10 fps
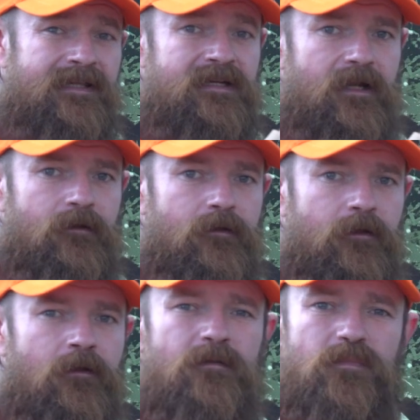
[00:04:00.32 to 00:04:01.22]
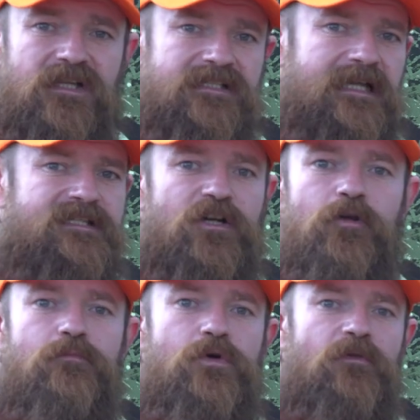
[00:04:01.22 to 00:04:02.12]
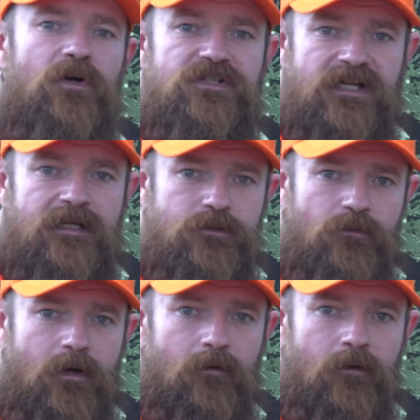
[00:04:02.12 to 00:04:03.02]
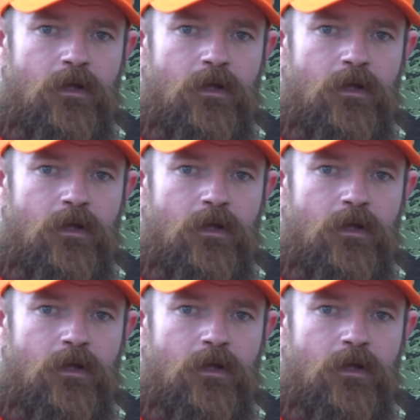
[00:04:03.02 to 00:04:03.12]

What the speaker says: inhaling, because that's going to move our sights around.